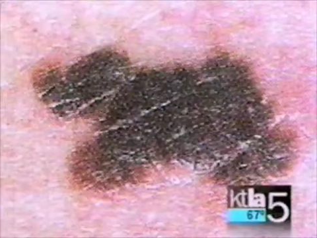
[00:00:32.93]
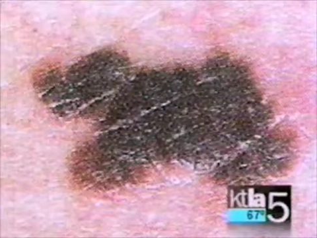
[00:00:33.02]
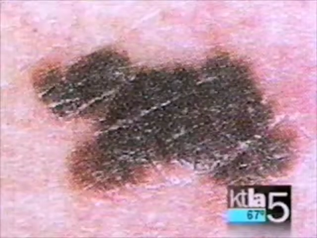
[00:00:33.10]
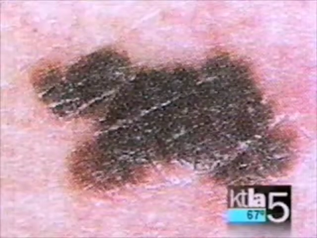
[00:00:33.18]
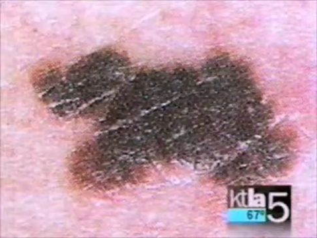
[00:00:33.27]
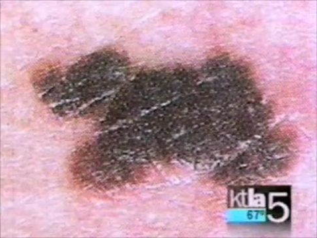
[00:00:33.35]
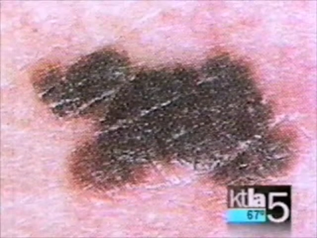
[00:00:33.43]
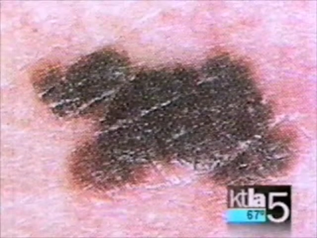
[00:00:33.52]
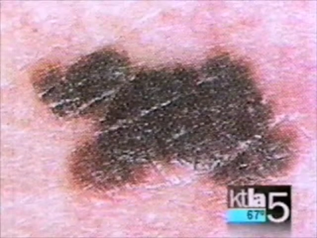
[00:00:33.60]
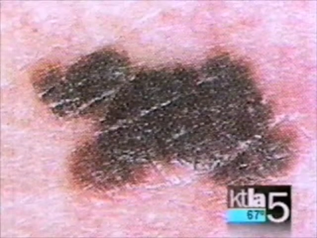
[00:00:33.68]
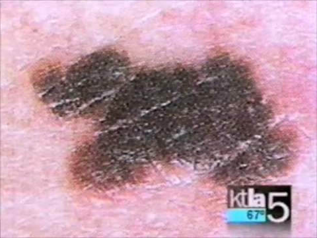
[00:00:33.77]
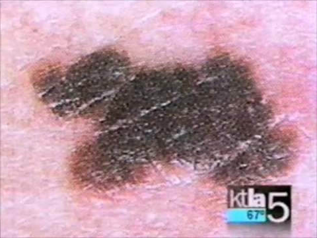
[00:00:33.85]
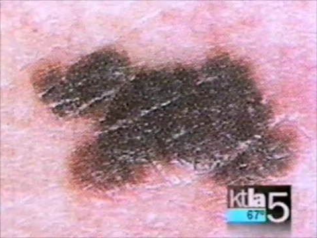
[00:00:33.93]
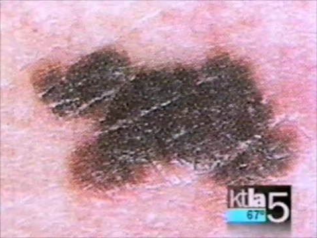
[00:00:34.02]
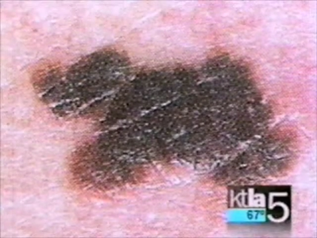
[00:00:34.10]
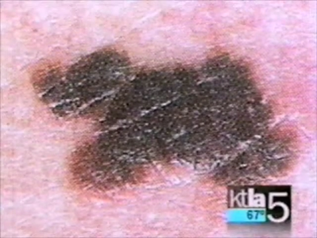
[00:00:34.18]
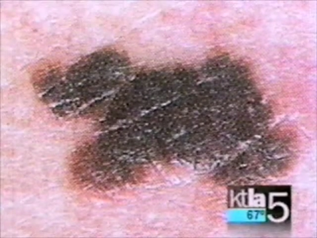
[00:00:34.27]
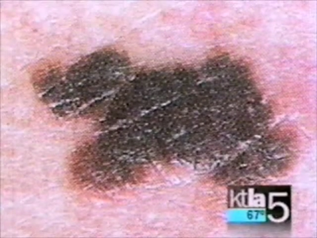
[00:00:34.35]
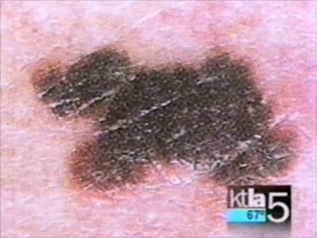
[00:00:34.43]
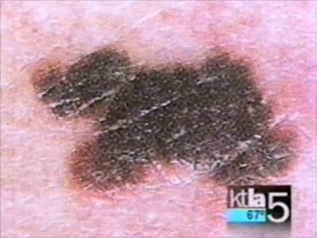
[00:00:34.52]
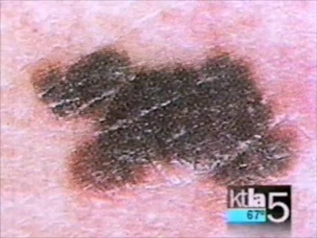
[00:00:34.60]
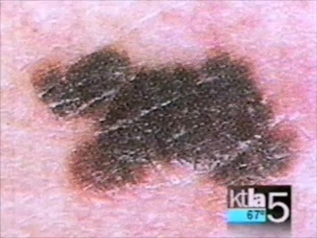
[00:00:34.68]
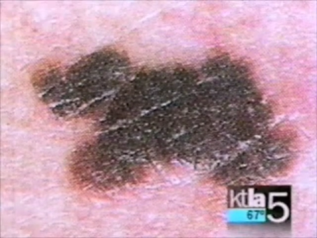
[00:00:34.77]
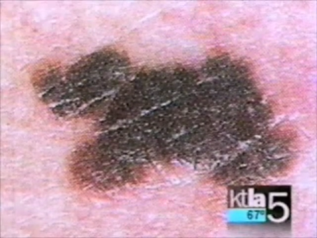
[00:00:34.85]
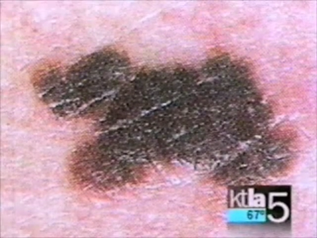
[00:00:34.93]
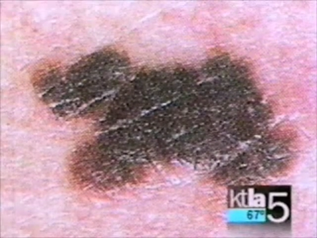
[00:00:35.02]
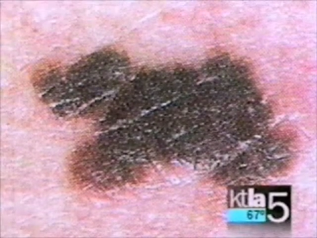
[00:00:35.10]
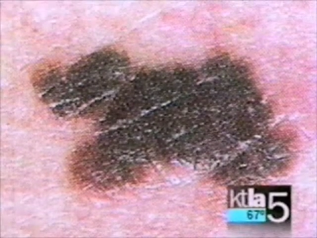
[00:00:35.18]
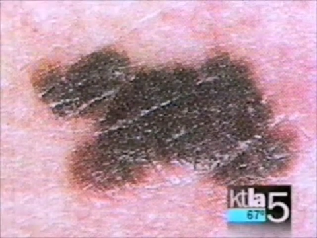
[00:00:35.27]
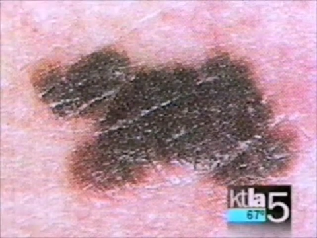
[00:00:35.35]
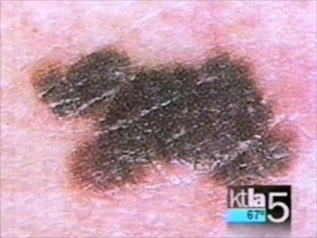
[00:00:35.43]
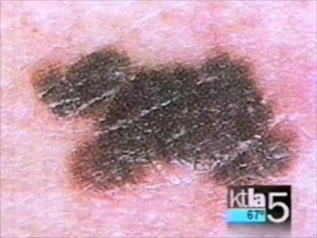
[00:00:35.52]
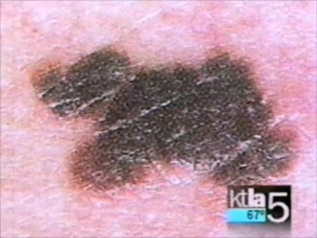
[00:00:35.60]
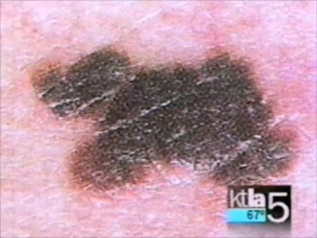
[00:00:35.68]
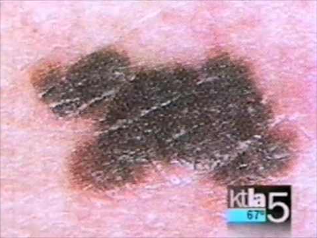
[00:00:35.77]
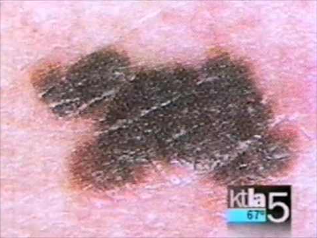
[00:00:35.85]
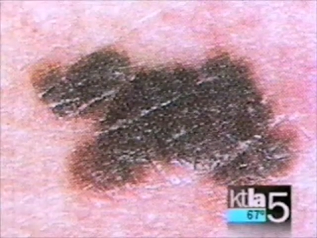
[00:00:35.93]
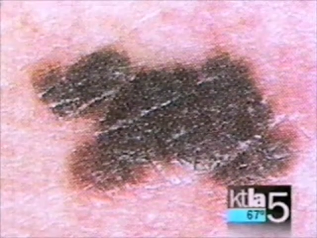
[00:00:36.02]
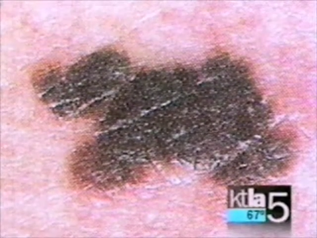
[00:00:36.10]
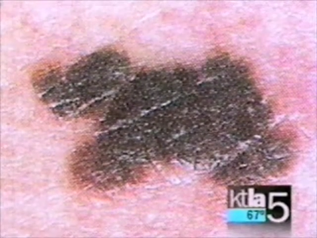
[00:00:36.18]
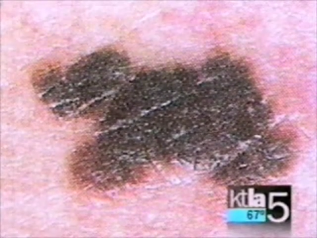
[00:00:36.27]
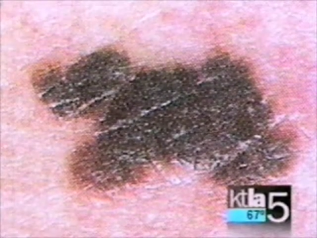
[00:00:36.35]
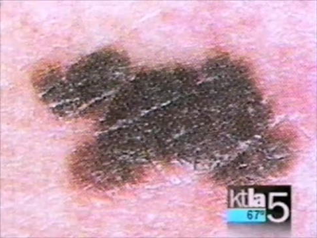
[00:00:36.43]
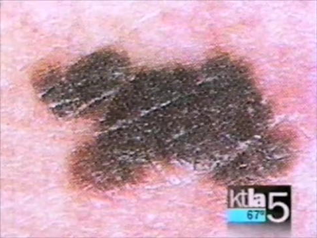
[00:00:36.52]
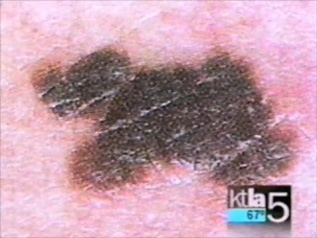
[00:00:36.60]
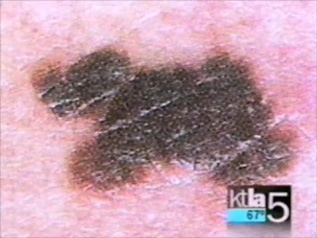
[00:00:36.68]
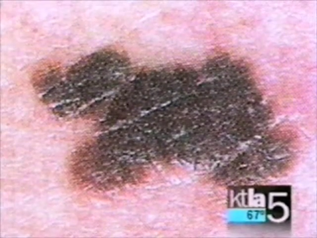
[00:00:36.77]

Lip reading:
No face is visible, so there are no lips to read.